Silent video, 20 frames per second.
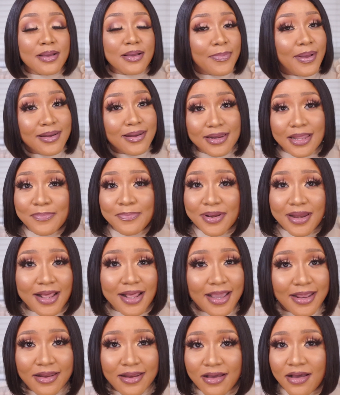lip
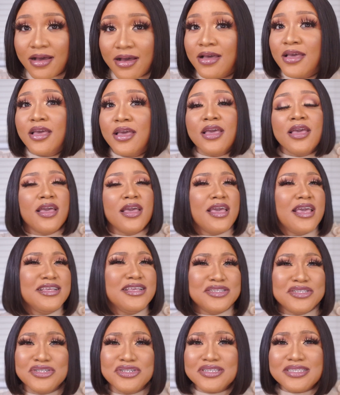liner. It's
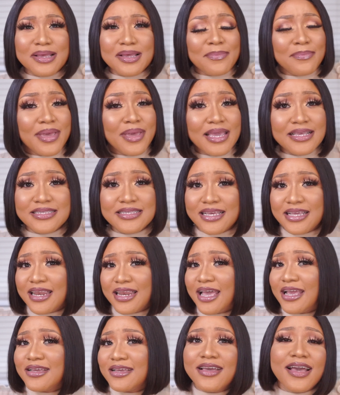just amazing.
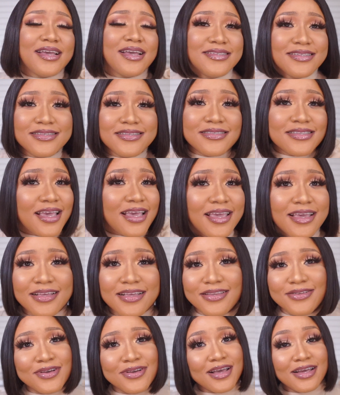Like, guys, take a
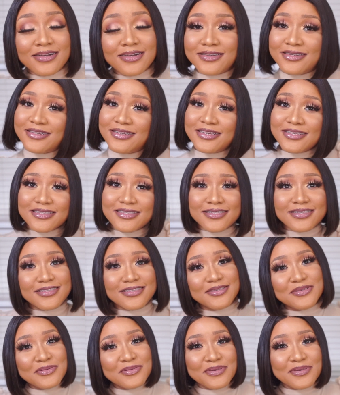look at this.